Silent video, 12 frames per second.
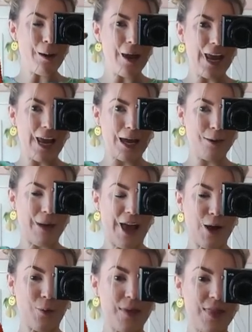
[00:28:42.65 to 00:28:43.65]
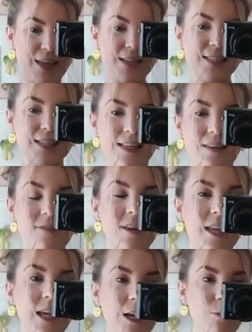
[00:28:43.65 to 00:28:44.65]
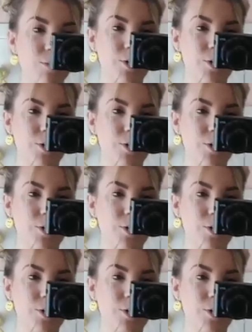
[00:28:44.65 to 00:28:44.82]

handbag with this because I feel like it